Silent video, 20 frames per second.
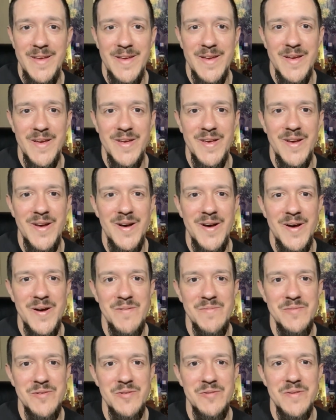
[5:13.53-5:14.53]
uh,
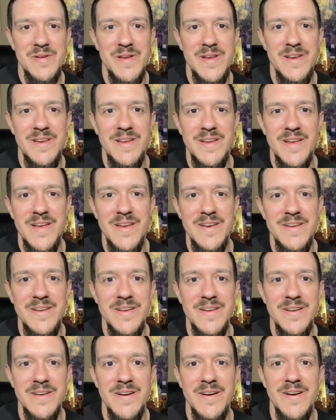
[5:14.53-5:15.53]
um, to an
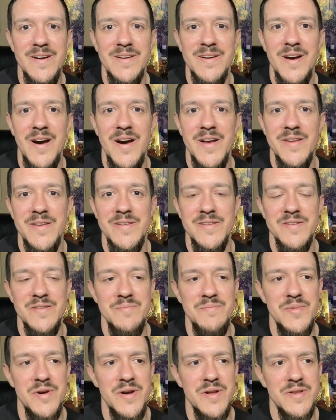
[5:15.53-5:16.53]
Indian uh, goddess.
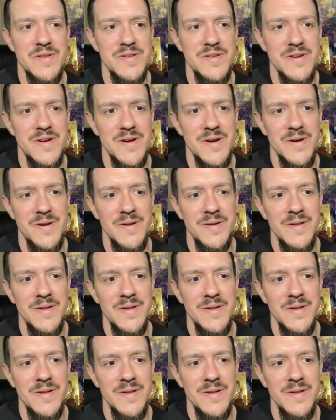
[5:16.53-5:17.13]
But uh,